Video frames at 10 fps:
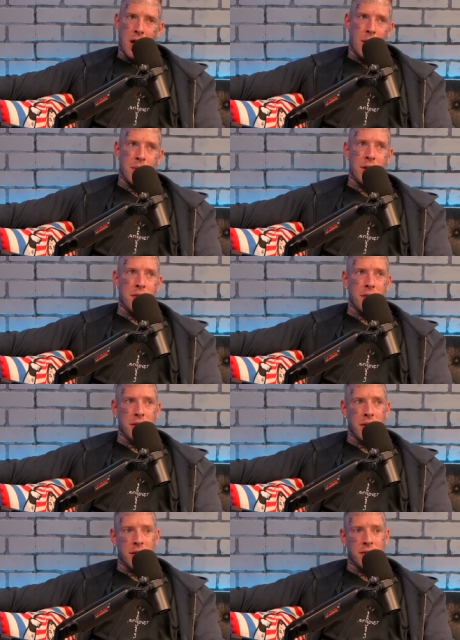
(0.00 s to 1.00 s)
I mean, I
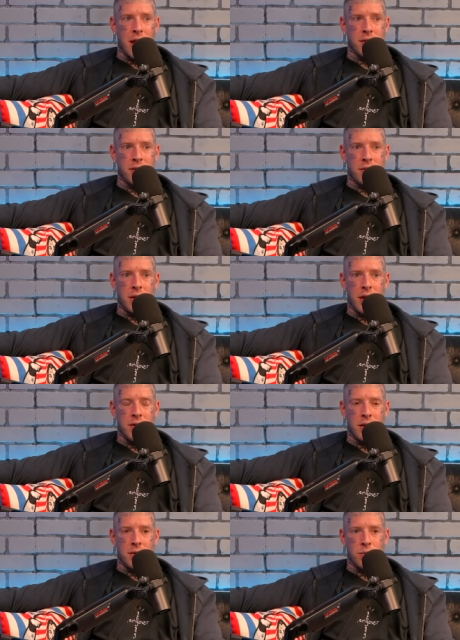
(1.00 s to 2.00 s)
think at the end of the day,
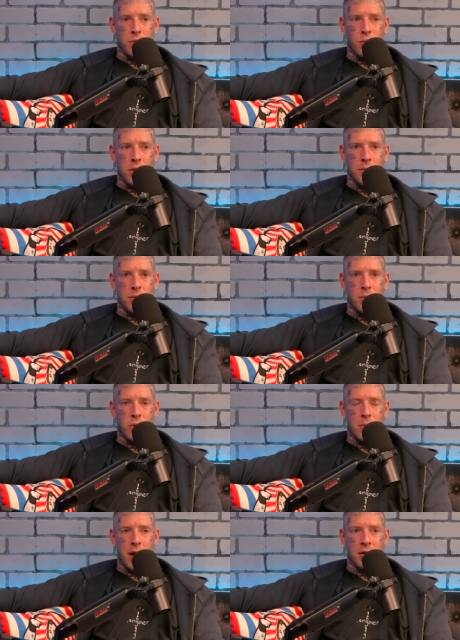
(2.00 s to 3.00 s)
like when
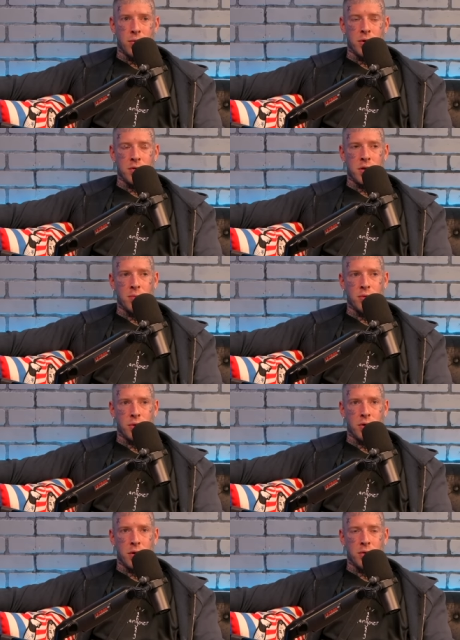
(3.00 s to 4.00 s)
when my career's come to
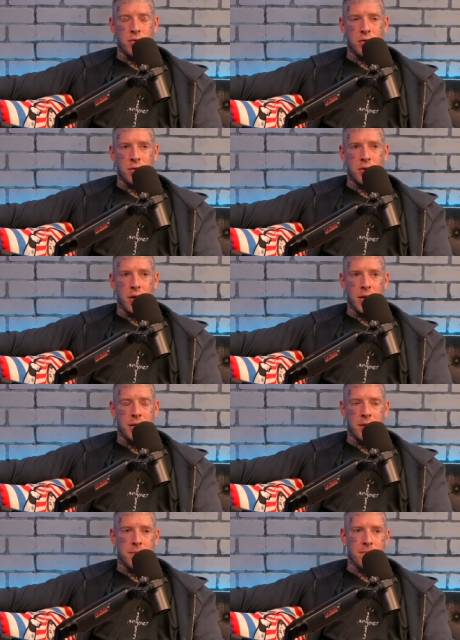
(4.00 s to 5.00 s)
a close and
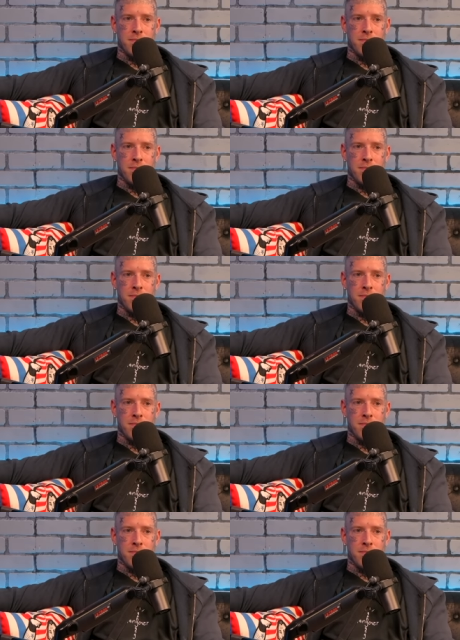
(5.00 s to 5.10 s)
and